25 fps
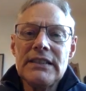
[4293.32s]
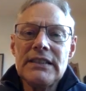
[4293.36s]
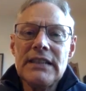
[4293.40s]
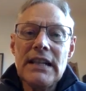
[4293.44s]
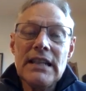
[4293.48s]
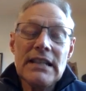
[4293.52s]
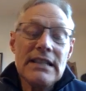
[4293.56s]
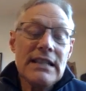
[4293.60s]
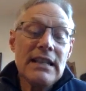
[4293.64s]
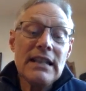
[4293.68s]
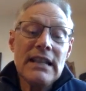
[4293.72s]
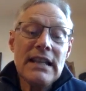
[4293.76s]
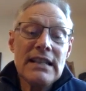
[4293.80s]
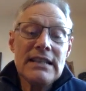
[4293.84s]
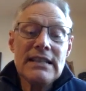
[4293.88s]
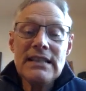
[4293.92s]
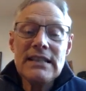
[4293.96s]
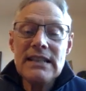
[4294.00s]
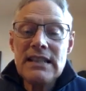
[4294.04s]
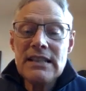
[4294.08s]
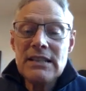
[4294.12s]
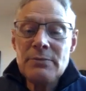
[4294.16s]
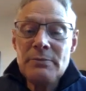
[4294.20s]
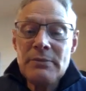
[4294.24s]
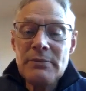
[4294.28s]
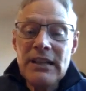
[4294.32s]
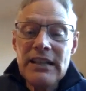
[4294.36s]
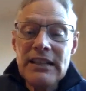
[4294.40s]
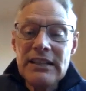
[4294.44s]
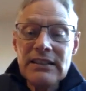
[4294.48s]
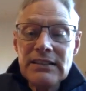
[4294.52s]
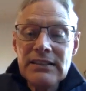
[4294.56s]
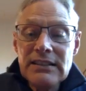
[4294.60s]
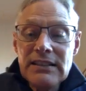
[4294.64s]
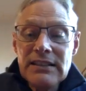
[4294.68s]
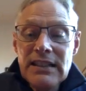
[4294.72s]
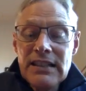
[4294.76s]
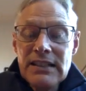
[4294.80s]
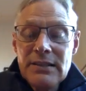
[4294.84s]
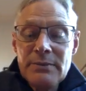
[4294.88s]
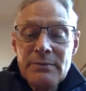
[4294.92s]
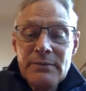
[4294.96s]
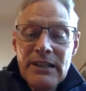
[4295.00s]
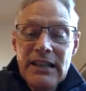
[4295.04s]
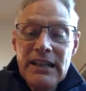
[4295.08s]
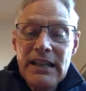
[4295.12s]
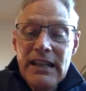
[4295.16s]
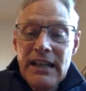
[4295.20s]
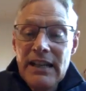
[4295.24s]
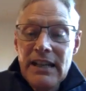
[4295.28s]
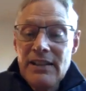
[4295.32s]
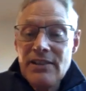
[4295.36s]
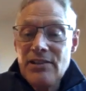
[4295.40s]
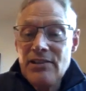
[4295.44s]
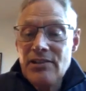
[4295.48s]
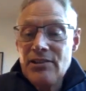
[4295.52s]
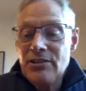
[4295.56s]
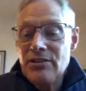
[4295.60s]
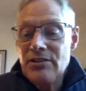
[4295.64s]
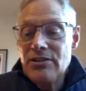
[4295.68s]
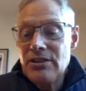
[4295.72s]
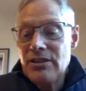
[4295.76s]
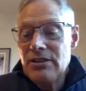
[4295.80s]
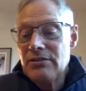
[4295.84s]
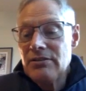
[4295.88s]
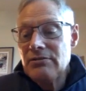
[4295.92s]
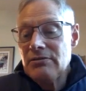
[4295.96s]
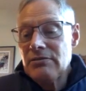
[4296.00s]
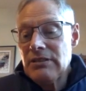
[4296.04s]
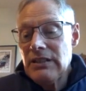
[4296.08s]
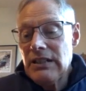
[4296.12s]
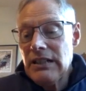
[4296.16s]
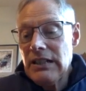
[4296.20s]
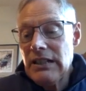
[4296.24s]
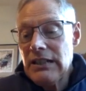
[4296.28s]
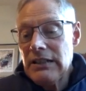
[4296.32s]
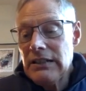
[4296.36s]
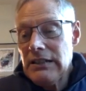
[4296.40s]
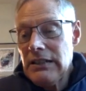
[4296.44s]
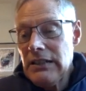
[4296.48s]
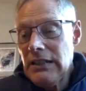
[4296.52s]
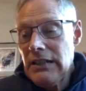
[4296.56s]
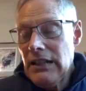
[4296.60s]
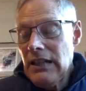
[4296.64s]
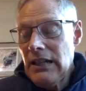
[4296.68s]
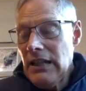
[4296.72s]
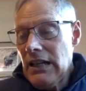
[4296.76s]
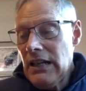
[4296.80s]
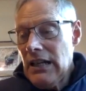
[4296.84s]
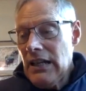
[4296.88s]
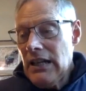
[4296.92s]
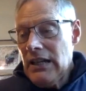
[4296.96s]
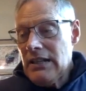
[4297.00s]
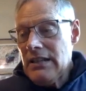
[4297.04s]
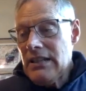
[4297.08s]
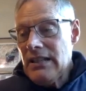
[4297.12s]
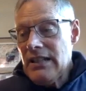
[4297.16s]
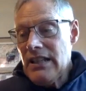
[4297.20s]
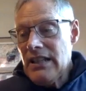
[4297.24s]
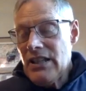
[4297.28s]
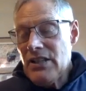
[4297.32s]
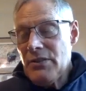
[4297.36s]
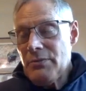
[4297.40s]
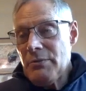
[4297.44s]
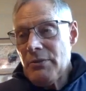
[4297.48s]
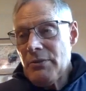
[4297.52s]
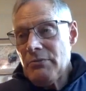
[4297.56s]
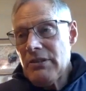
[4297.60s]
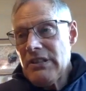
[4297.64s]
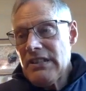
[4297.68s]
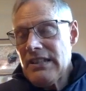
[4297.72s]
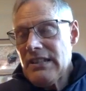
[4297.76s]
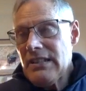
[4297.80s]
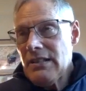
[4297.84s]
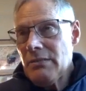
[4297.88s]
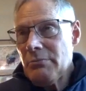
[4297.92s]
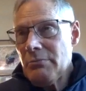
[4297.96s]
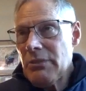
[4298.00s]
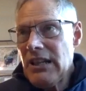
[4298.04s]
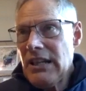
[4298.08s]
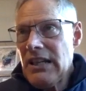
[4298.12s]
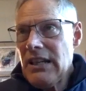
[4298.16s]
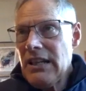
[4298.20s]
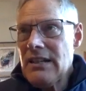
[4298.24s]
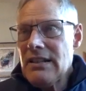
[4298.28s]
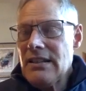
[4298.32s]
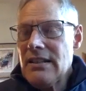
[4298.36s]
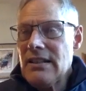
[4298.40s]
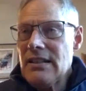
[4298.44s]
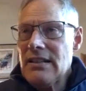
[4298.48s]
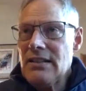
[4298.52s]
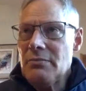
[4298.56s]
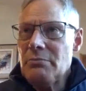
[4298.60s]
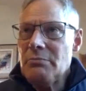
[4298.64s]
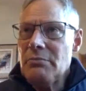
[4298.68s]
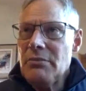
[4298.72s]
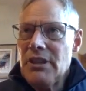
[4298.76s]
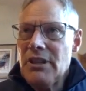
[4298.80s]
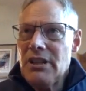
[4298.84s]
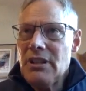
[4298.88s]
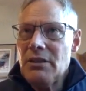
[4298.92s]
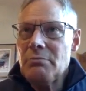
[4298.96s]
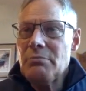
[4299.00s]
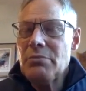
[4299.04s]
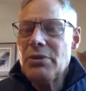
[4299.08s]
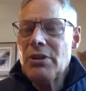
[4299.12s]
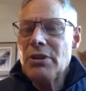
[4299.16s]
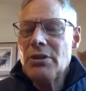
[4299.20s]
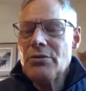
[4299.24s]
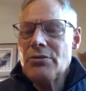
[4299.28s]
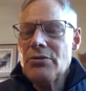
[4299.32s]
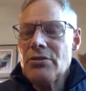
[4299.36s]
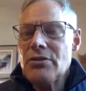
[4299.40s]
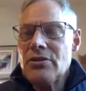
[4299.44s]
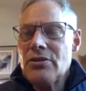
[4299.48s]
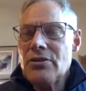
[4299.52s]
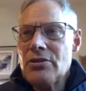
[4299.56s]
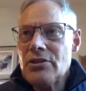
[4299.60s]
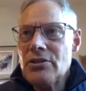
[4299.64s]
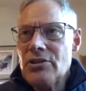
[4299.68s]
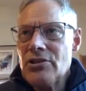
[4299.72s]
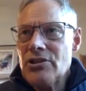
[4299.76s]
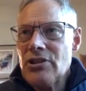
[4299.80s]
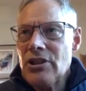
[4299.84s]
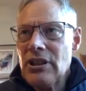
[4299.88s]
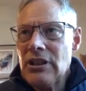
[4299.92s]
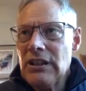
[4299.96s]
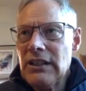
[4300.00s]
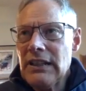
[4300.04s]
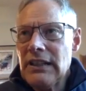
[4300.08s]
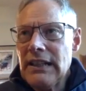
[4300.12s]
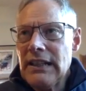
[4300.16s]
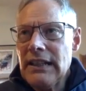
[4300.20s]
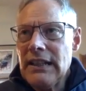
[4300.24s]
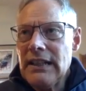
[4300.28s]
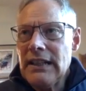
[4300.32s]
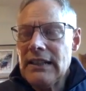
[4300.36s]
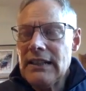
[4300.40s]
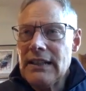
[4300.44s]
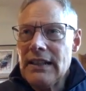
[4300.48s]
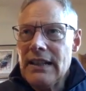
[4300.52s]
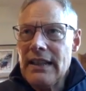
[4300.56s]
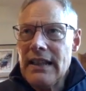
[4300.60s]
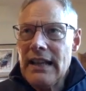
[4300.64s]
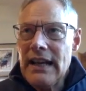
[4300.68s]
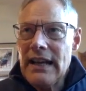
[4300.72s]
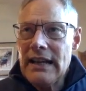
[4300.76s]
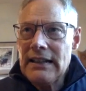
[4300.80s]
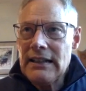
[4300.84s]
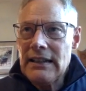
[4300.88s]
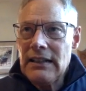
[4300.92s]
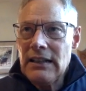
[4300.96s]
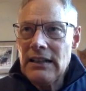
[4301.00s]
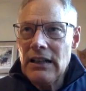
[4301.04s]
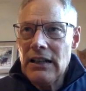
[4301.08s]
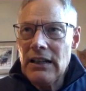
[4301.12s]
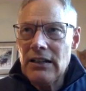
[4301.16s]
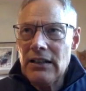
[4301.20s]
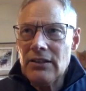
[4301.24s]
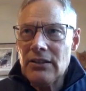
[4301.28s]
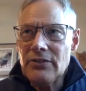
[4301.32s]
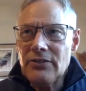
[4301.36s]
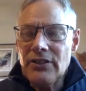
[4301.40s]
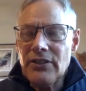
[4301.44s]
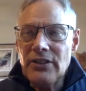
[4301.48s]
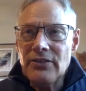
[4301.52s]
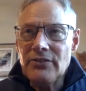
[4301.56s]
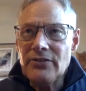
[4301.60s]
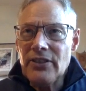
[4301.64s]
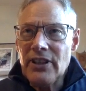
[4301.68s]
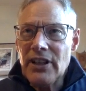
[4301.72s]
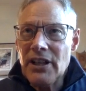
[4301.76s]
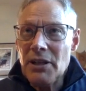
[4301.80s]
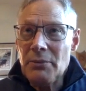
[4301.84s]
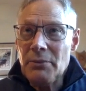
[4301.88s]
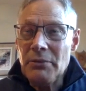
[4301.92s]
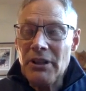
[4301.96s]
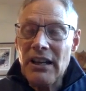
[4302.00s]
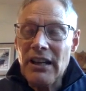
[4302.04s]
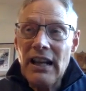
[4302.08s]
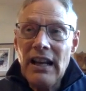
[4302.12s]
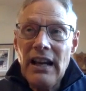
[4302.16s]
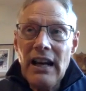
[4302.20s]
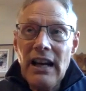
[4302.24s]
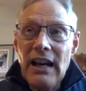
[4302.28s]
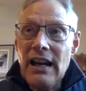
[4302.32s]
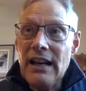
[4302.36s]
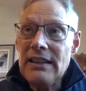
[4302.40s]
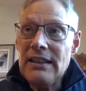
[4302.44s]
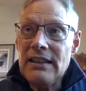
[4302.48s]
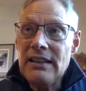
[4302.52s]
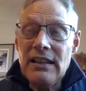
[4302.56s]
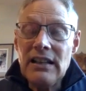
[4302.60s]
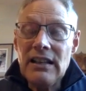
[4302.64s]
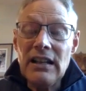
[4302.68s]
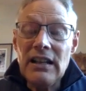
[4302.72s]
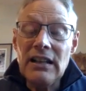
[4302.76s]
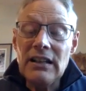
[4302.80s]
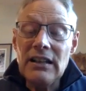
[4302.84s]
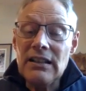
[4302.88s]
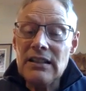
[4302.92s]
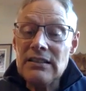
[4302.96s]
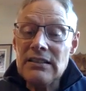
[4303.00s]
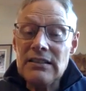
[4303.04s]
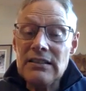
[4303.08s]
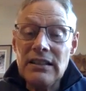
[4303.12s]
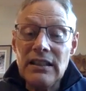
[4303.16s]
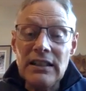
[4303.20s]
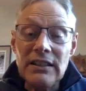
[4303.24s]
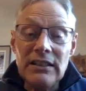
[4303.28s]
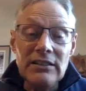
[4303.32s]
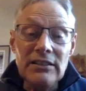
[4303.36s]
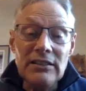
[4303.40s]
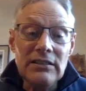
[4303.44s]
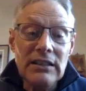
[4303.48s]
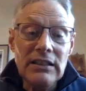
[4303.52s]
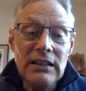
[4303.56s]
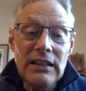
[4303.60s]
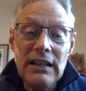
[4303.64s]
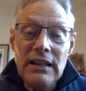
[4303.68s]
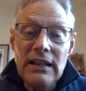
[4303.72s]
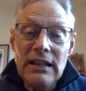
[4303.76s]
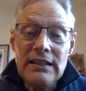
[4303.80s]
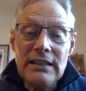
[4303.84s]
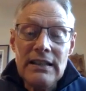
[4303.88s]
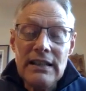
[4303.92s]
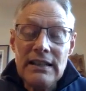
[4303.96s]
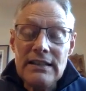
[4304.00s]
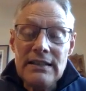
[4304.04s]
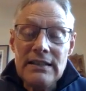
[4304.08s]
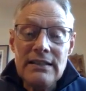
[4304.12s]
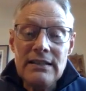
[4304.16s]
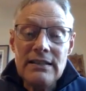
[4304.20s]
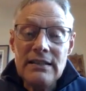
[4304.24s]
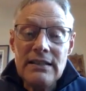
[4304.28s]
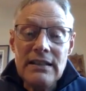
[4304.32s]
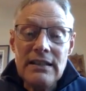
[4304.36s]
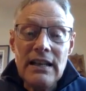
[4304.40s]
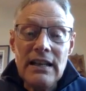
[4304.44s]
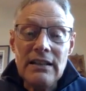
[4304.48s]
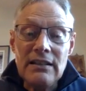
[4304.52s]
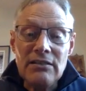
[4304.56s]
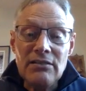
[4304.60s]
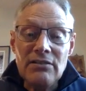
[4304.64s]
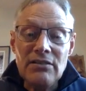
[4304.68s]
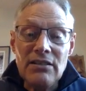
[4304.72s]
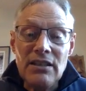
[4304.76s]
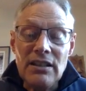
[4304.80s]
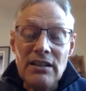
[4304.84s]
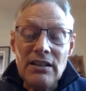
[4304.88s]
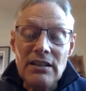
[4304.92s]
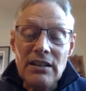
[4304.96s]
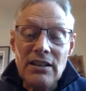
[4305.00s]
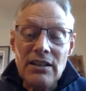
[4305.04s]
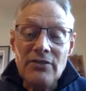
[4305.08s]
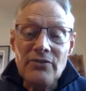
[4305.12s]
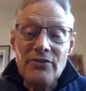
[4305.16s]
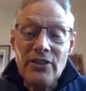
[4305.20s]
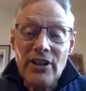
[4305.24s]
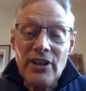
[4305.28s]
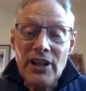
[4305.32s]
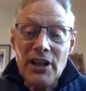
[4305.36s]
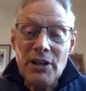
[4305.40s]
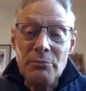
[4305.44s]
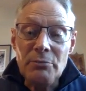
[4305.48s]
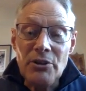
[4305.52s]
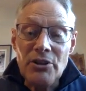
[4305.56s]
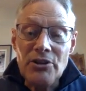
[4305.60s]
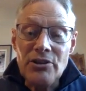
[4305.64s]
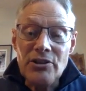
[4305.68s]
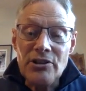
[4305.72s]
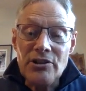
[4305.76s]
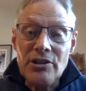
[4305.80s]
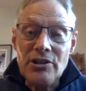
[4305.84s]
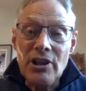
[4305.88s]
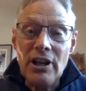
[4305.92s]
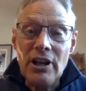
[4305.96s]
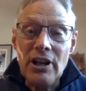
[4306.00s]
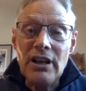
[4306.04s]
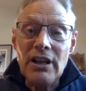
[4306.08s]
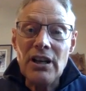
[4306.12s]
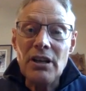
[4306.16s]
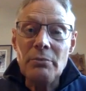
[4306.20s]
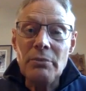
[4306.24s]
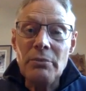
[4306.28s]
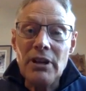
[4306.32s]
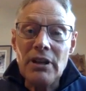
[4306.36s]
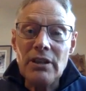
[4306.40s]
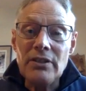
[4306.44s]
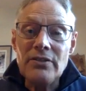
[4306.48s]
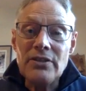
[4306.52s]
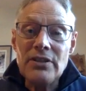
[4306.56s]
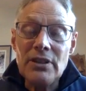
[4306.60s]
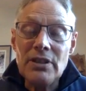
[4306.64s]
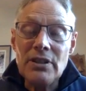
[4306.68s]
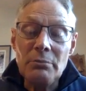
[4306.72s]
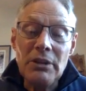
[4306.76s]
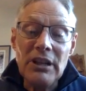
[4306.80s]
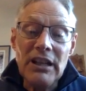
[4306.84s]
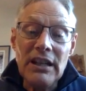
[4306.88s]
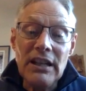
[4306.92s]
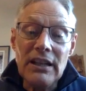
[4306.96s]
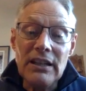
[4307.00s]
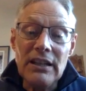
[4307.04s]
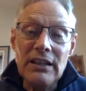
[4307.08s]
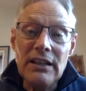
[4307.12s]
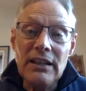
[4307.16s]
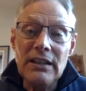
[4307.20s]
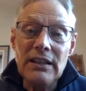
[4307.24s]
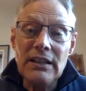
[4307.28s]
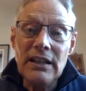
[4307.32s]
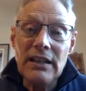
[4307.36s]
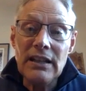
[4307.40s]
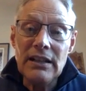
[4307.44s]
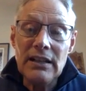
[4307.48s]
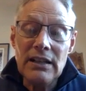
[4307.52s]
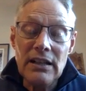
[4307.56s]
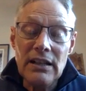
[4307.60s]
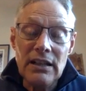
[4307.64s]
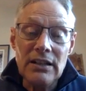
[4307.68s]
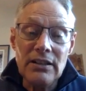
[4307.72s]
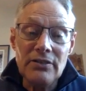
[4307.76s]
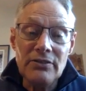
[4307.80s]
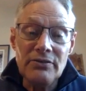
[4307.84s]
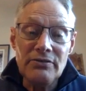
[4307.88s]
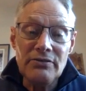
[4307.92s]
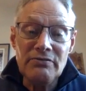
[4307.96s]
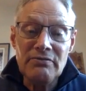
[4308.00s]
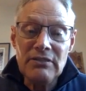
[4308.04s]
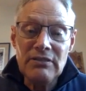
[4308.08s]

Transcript: So that's my answer to this. But when somebody is admitted post-surgically into that kind of environment, I think honestly, that's the environment you're talking about of somebody in that kind of